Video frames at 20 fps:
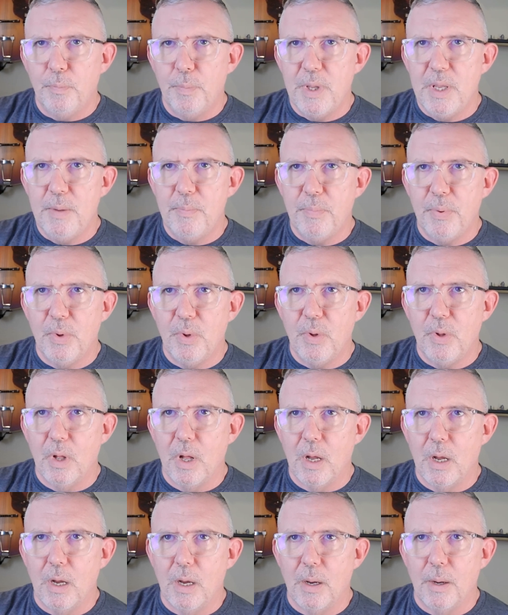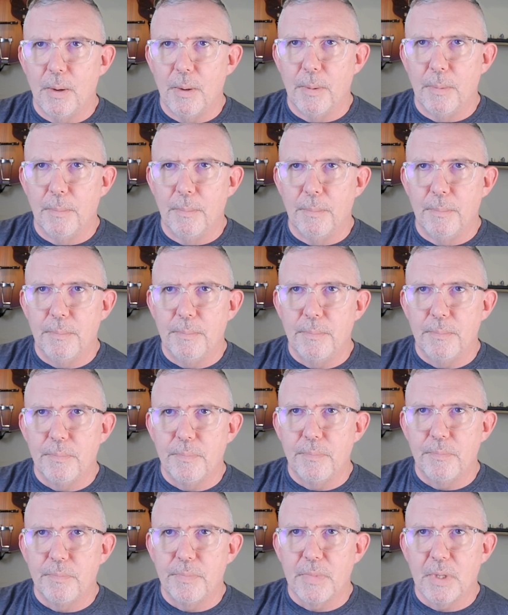people
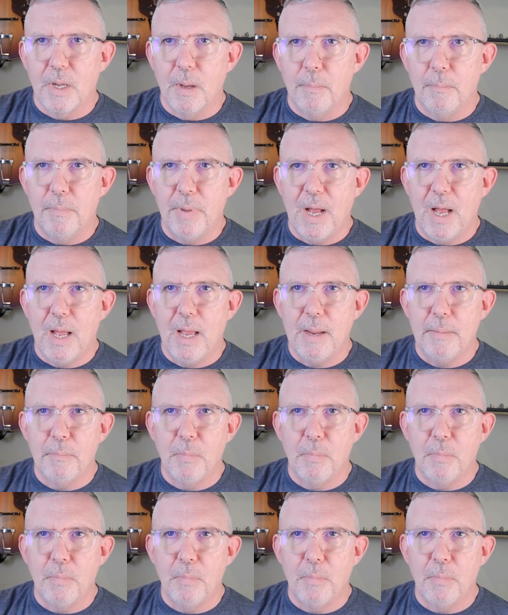buy